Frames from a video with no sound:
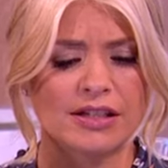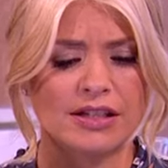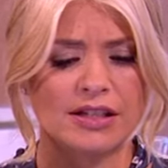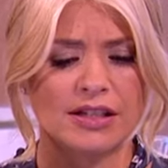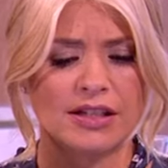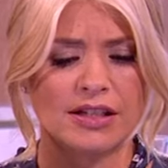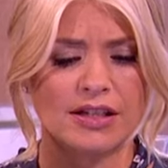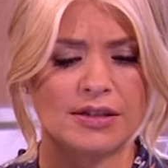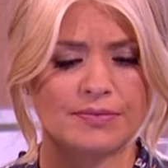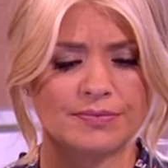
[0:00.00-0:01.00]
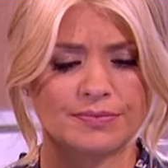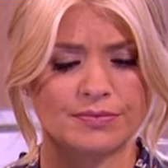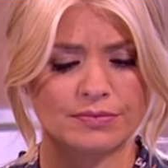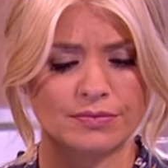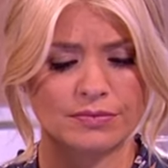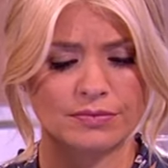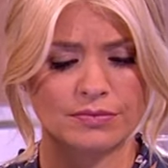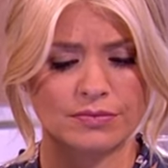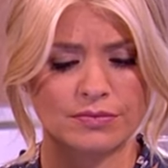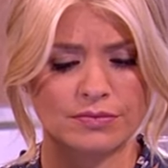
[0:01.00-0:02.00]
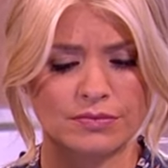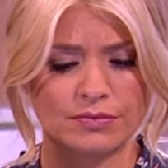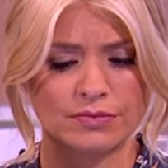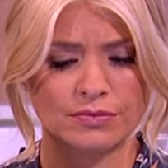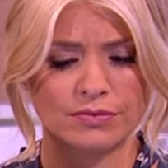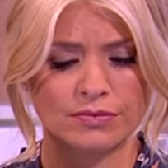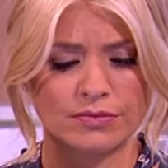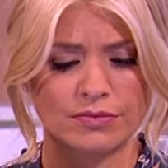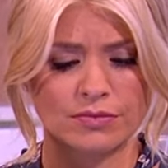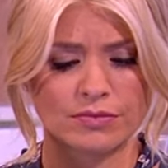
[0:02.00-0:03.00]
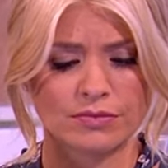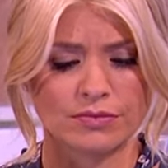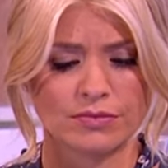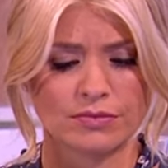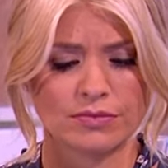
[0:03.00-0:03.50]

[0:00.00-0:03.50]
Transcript: (not speaking)